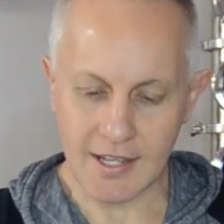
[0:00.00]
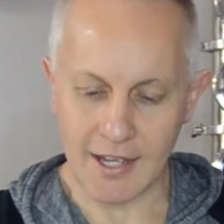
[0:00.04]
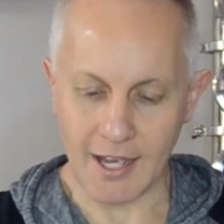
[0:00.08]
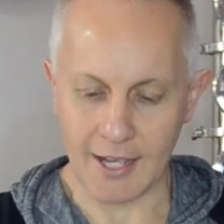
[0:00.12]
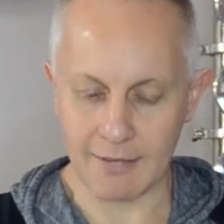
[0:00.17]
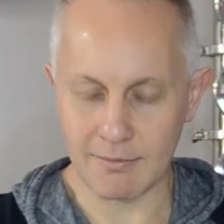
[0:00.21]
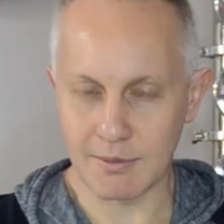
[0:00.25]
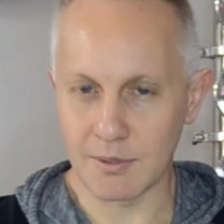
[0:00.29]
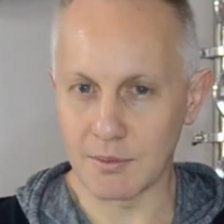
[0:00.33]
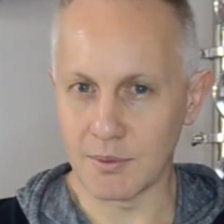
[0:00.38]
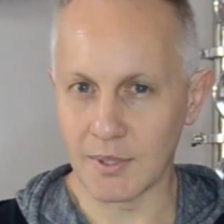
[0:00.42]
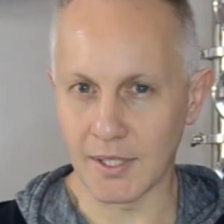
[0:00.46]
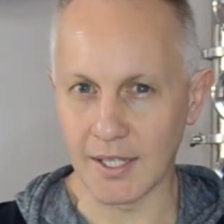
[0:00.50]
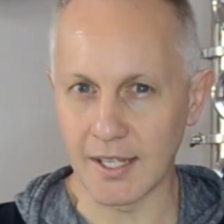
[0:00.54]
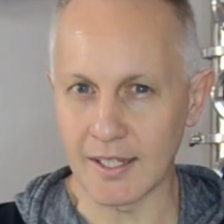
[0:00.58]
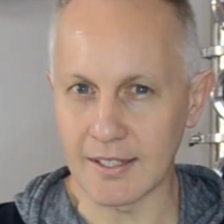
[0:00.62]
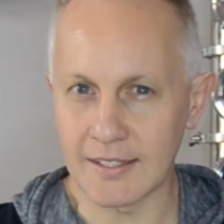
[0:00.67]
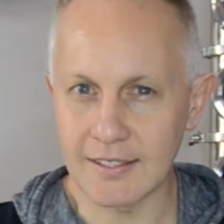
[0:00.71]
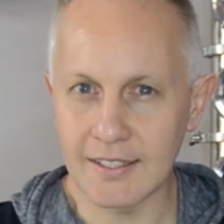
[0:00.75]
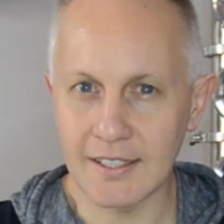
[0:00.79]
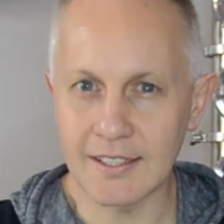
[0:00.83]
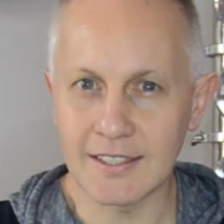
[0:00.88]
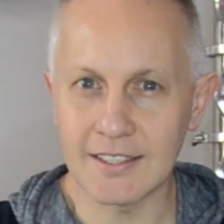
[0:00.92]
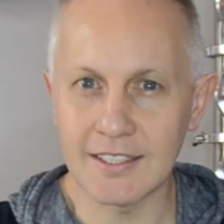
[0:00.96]
I've been working
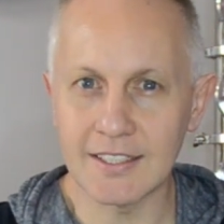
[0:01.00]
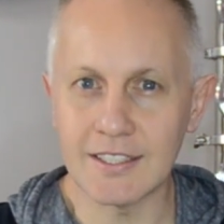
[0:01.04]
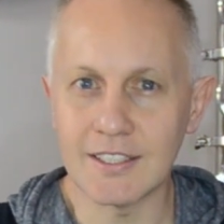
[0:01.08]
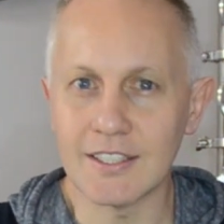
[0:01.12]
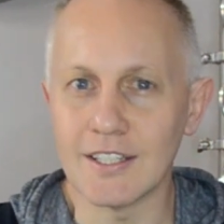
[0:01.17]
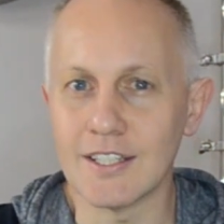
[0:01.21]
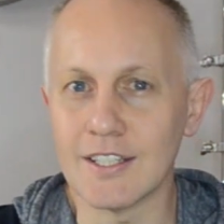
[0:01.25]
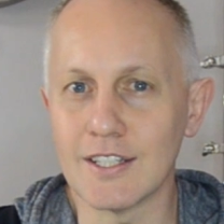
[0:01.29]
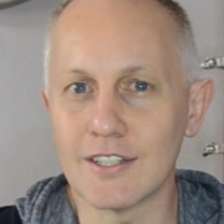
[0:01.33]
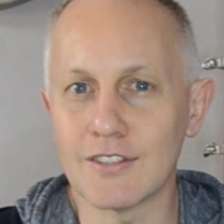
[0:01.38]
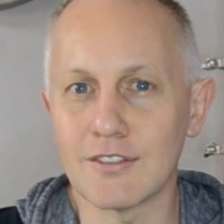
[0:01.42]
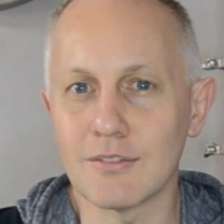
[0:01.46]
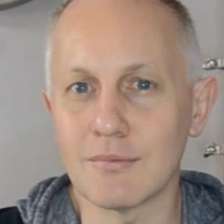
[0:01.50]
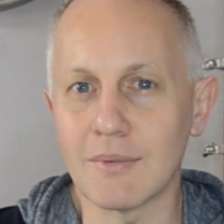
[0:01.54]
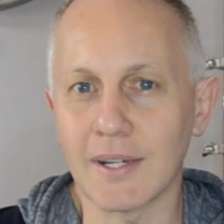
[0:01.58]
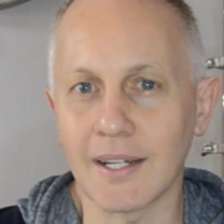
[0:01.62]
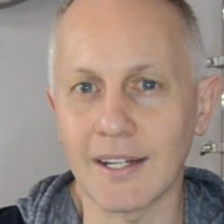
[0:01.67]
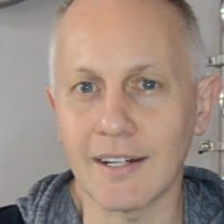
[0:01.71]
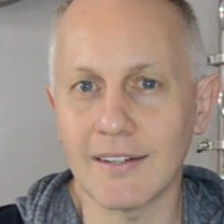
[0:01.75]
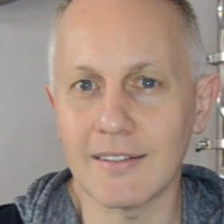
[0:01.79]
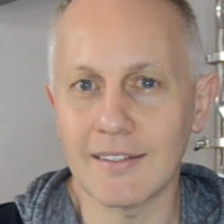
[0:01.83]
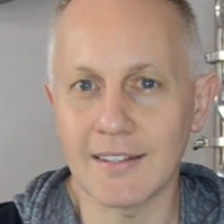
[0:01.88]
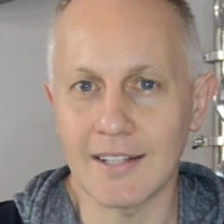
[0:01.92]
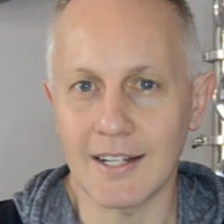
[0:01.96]
16 years for my
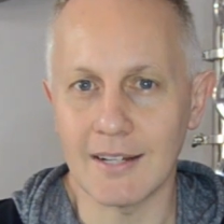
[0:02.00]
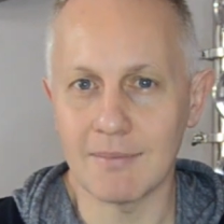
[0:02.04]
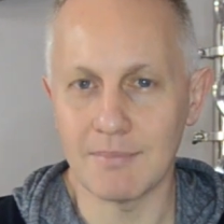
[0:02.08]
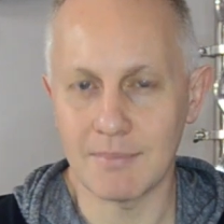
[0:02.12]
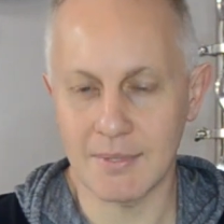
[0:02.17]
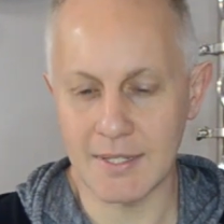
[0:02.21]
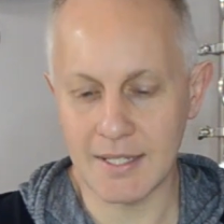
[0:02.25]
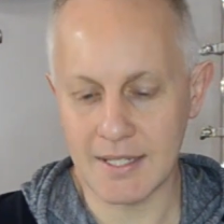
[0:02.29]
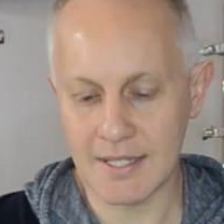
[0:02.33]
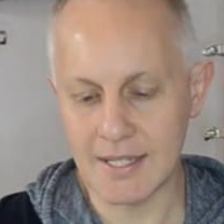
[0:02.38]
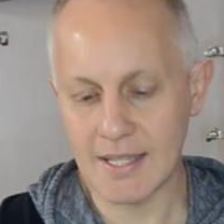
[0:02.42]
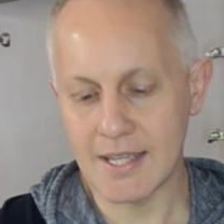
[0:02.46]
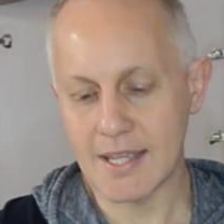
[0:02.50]
current company,